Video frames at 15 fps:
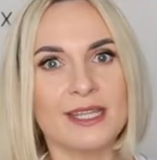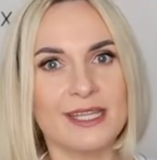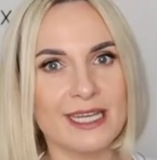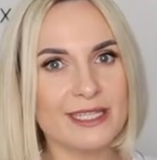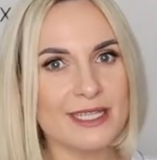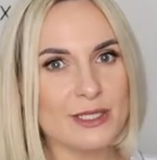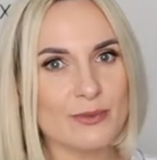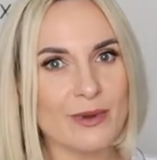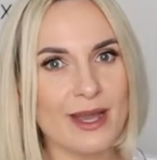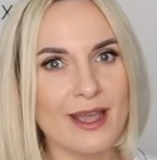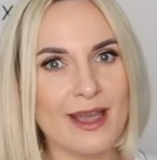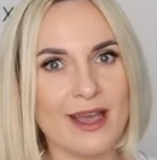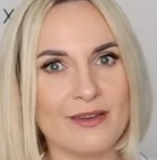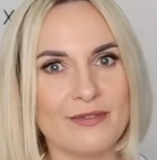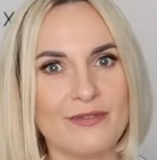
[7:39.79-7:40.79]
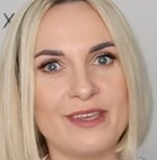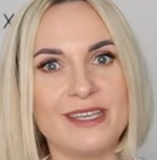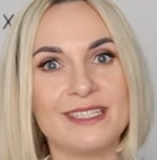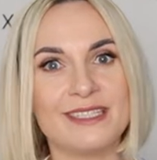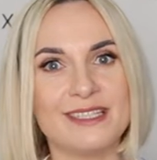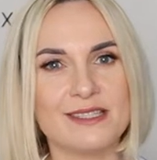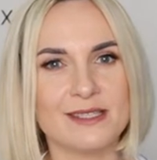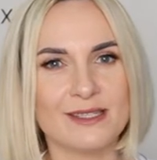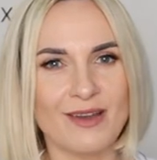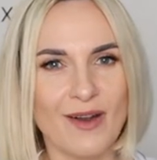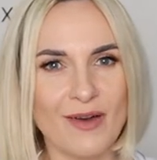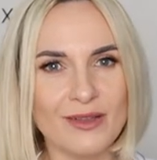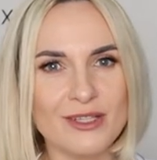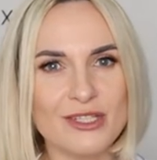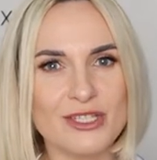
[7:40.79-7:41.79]
That is why I think this
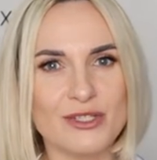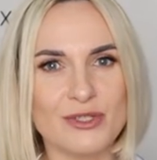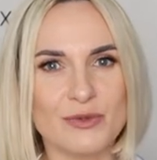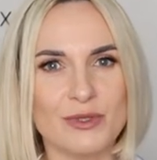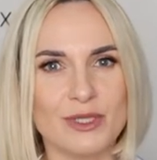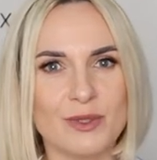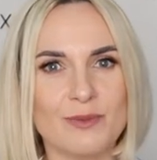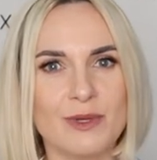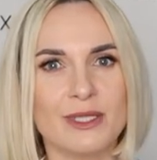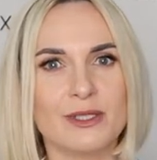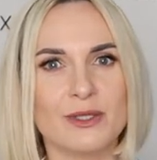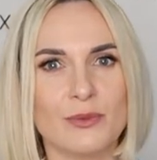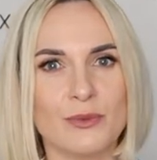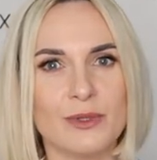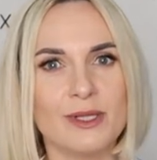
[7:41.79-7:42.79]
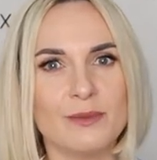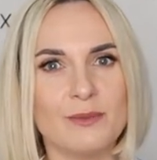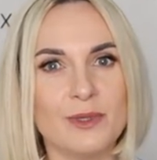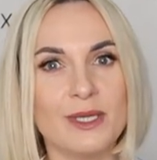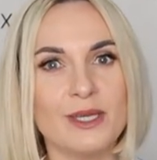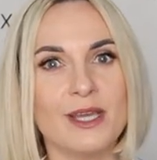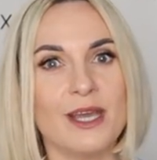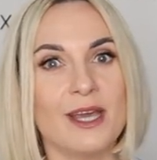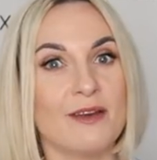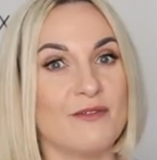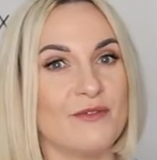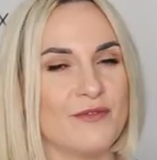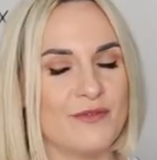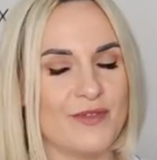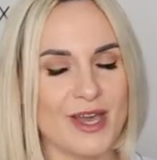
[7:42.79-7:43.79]
collagen treatment will be
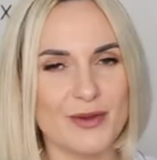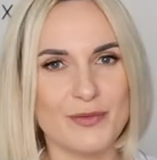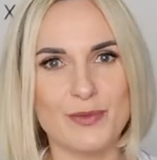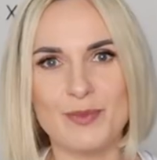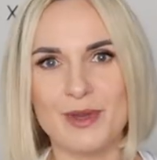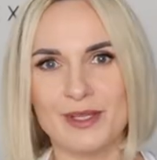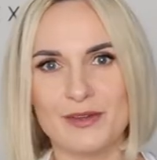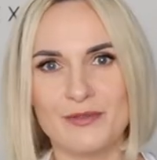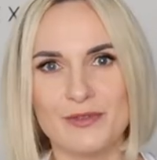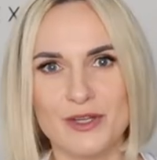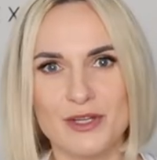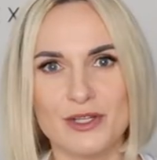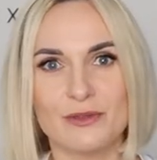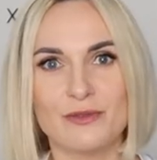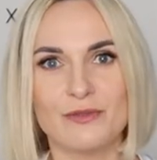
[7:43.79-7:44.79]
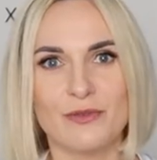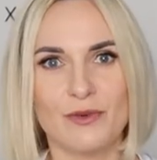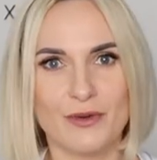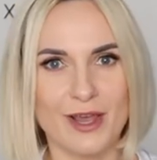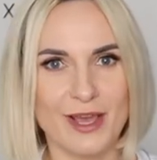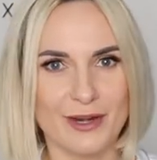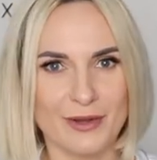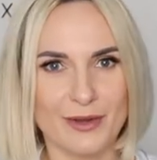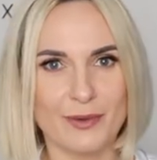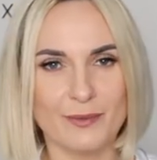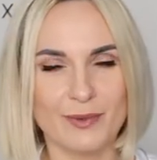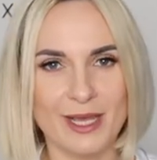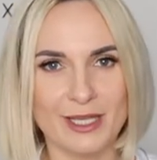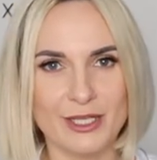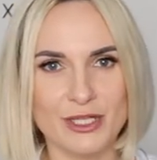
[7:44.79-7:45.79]
very beneficial for her
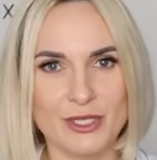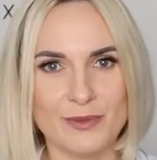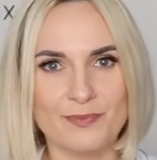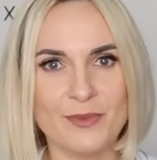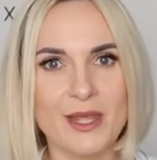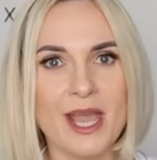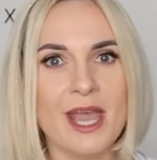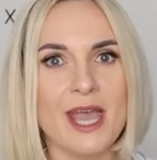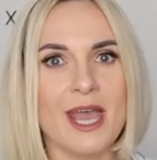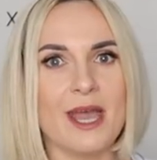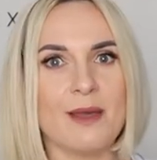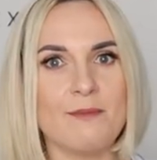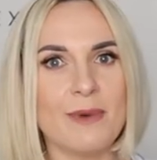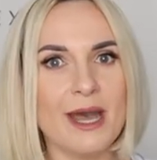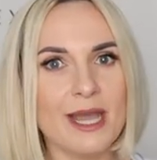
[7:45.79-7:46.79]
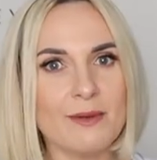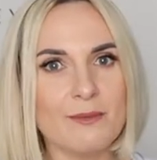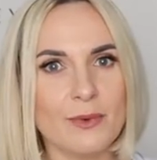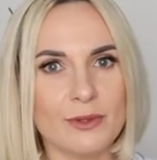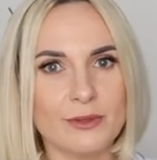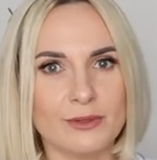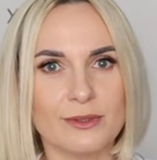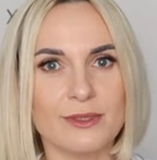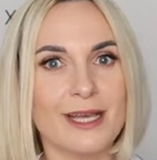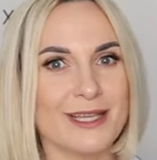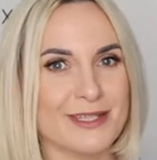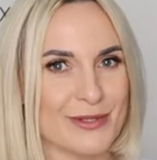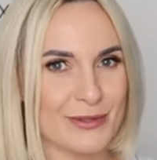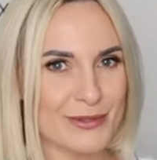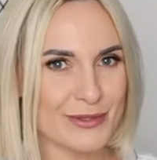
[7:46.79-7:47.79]
complexion. And my model
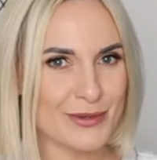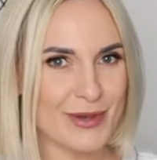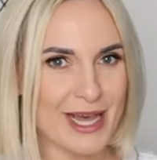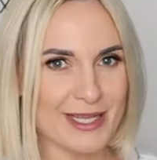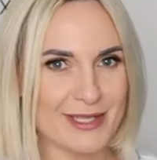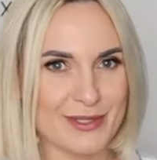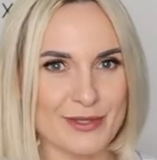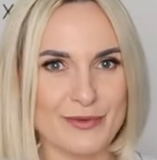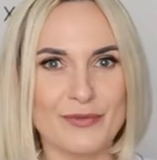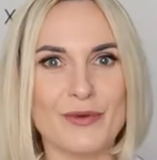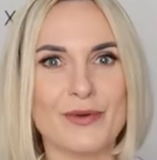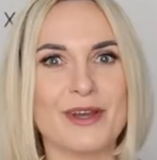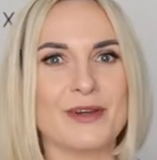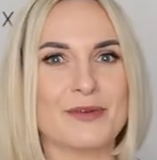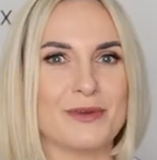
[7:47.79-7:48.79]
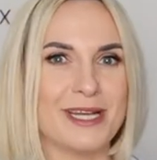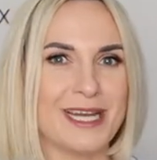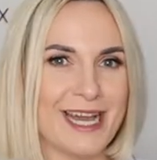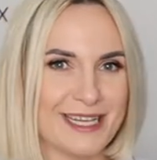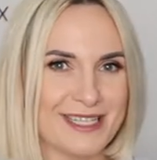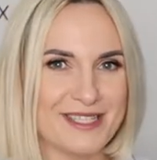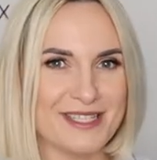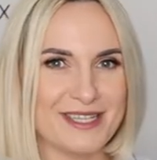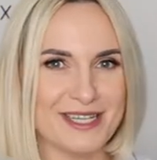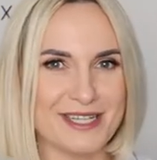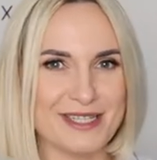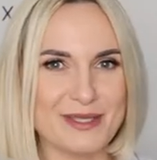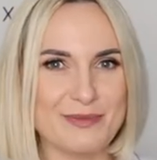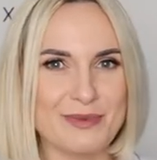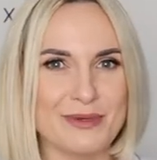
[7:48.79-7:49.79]
has also asked for a relaxing
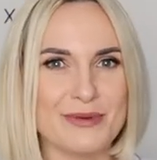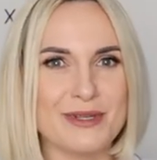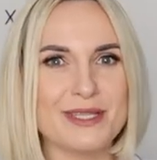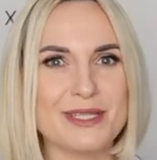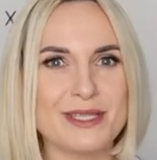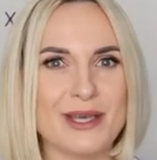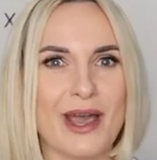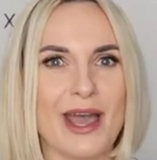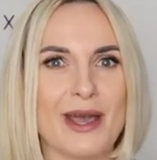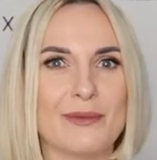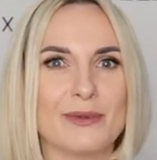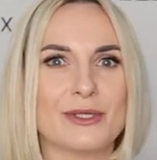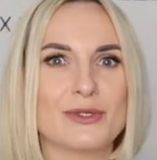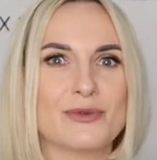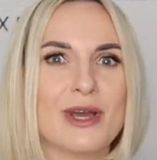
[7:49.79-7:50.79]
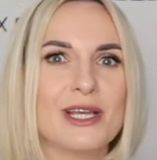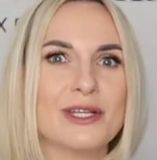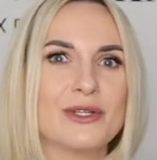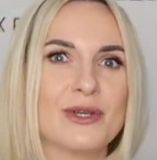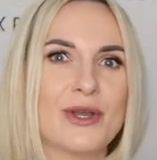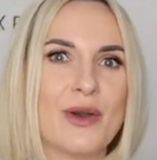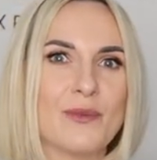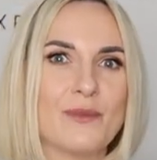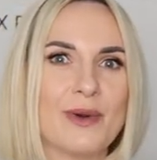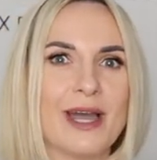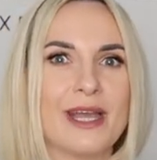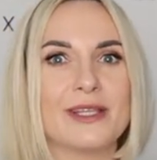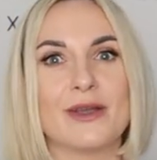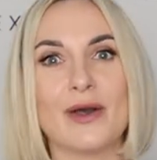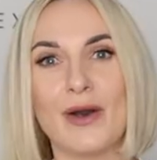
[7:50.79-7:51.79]
experience, so I will try to
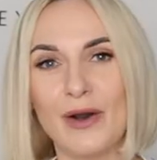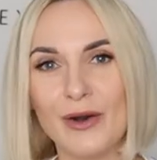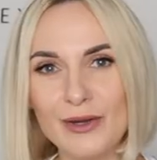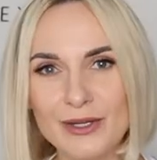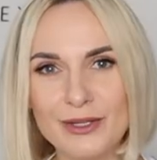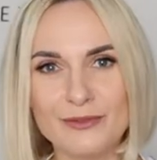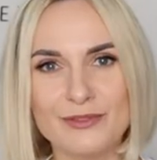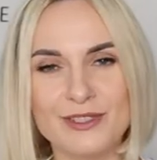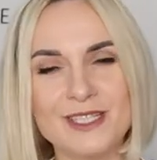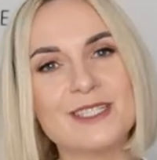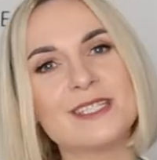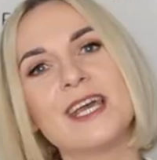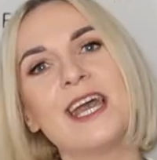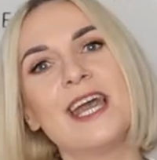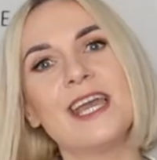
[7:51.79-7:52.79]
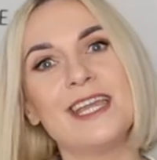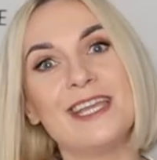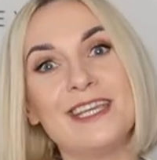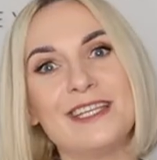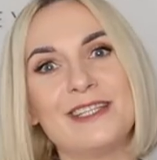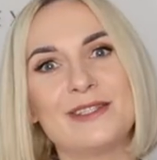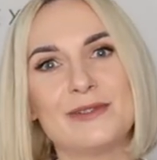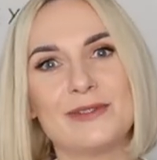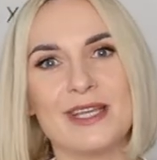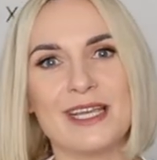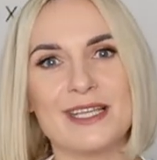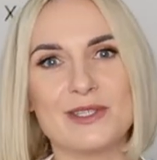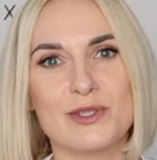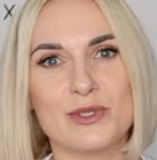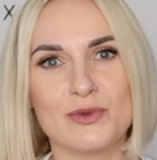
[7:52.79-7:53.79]
combine all of this in
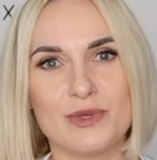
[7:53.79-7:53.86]
today's